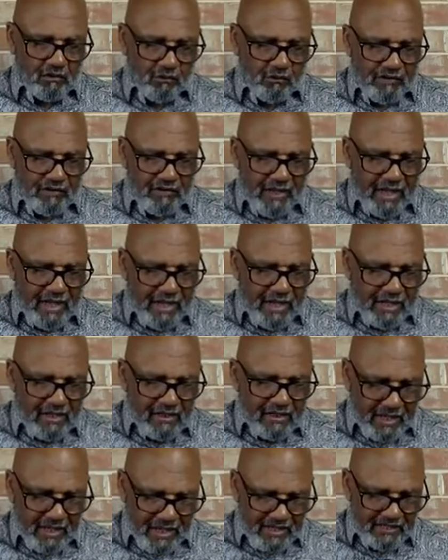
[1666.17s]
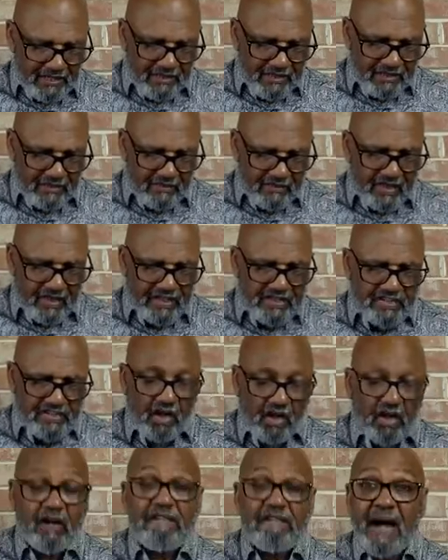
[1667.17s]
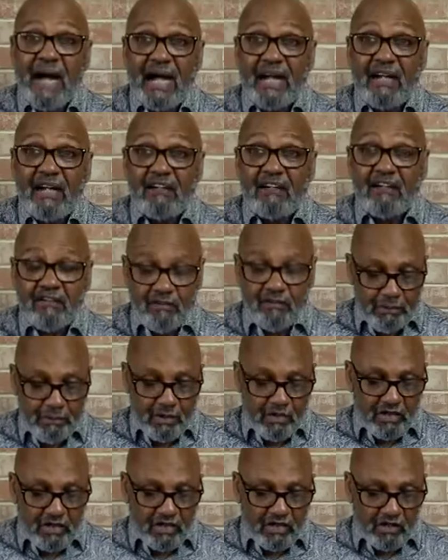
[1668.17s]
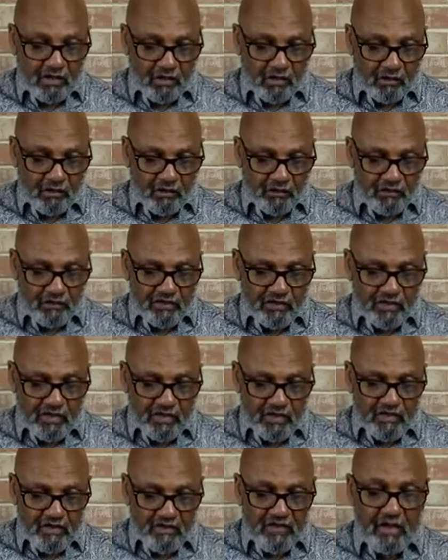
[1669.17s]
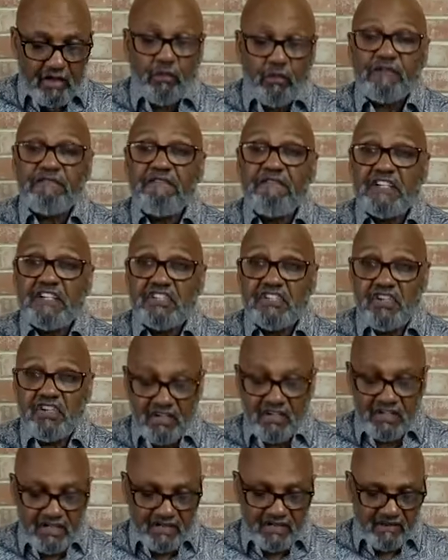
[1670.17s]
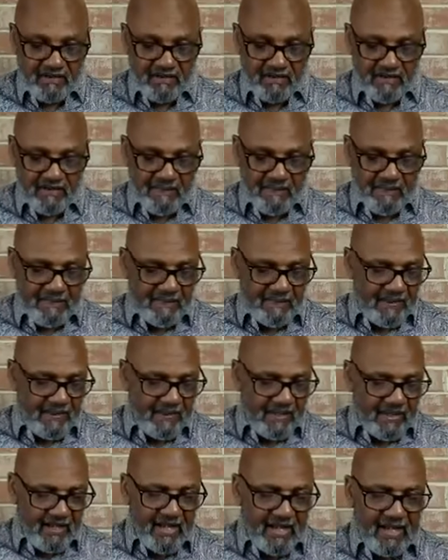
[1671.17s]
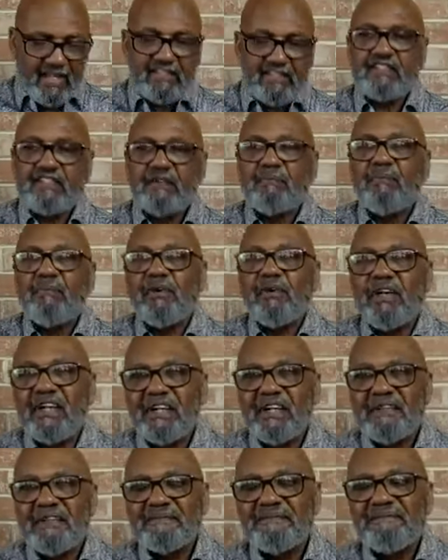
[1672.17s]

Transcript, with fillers: When they landed, they saw a fire of burning coals, there with fish on it and some bread.